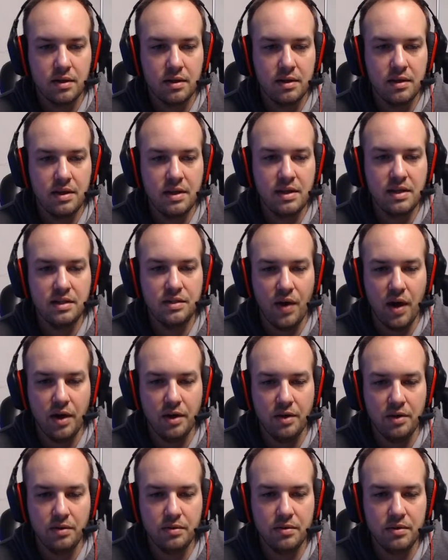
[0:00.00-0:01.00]
these
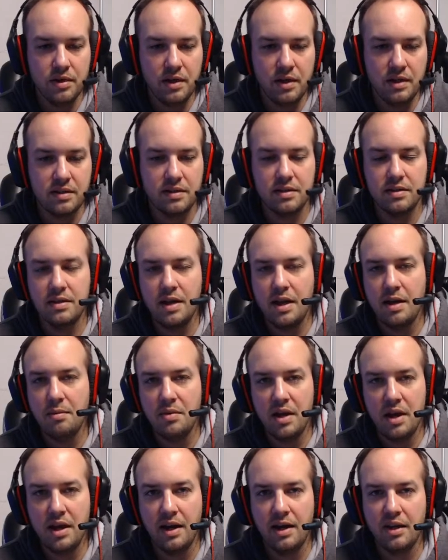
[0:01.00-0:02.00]
values. It's the same
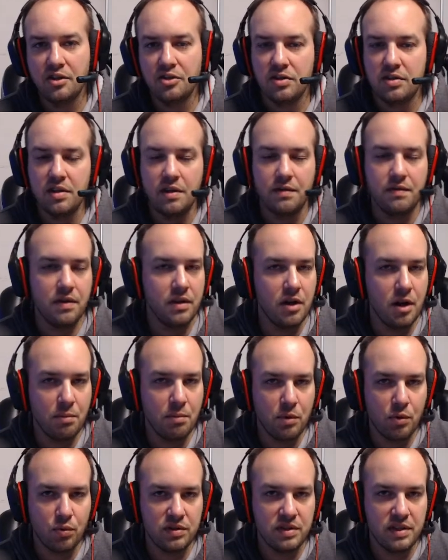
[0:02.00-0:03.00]
thing, it's just if the number
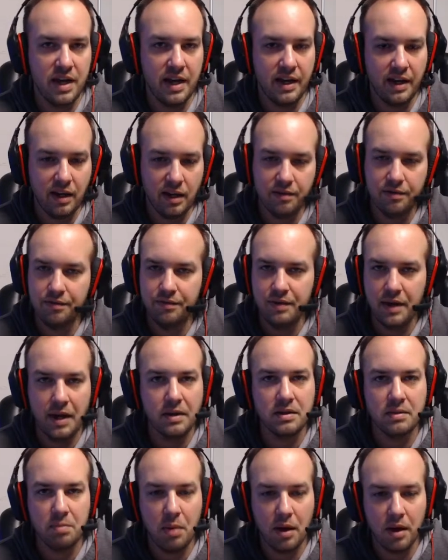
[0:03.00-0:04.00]
was negative, now
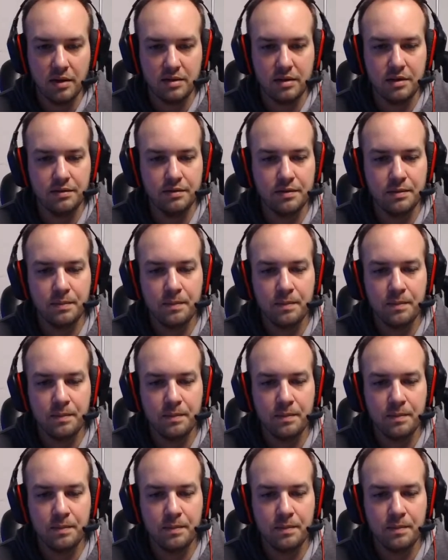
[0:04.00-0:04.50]
it's positive.